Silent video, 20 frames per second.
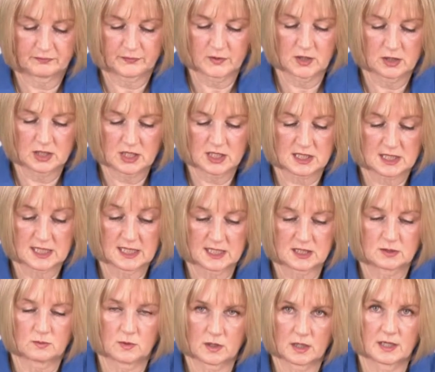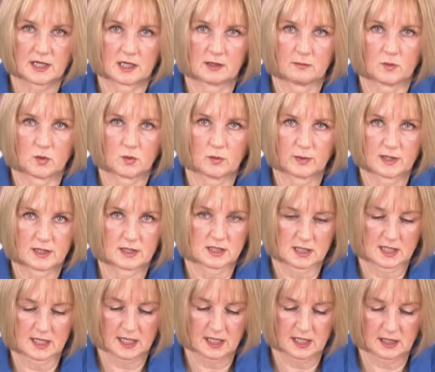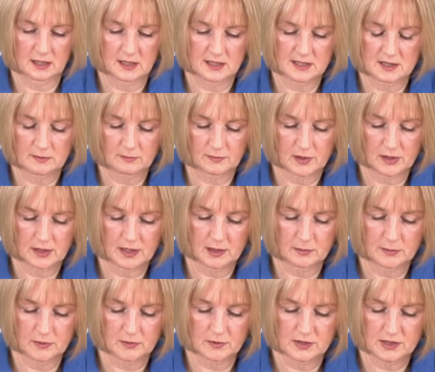you just need to work it more to get it nice and pliable.